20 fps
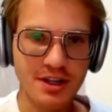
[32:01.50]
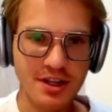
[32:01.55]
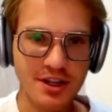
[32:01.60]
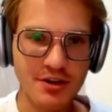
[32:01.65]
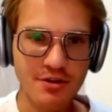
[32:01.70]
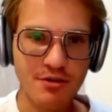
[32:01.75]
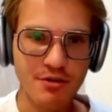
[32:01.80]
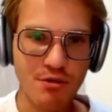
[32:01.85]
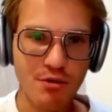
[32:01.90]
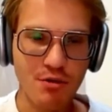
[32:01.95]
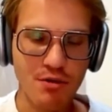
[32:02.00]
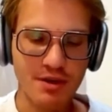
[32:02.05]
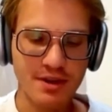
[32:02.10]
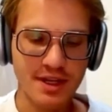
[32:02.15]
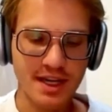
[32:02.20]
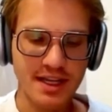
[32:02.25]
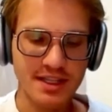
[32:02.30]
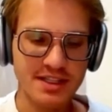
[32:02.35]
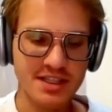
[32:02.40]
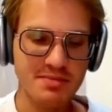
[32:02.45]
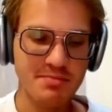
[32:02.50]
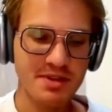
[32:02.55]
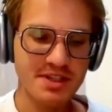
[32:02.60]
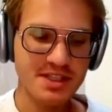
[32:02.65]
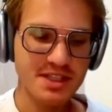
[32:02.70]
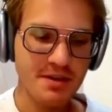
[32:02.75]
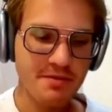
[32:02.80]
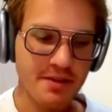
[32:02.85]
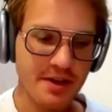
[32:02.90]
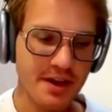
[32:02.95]
know that
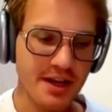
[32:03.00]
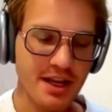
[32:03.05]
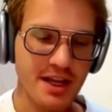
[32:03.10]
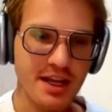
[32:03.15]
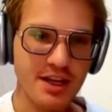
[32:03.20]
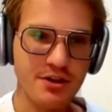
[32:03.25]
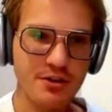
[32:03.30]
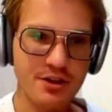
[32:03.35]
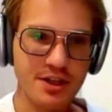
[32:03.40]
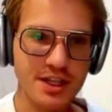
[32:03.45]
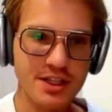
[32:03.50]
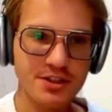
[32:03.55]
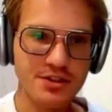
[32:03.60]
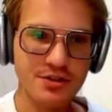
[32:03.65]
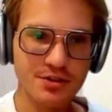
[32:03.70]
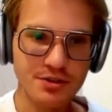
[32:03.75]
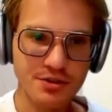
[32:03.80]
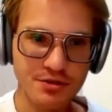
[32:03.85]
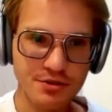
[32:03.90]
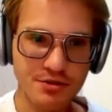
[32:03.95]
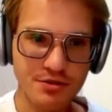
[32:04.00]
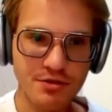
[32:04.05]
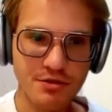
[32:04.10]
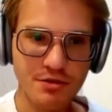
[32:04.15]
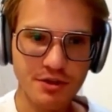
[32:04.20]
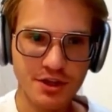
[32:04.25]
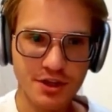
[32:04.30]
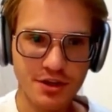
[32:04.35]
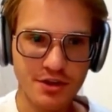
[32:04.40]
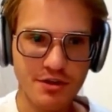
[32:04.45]
specifically you need to
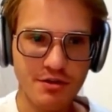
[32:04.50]
do,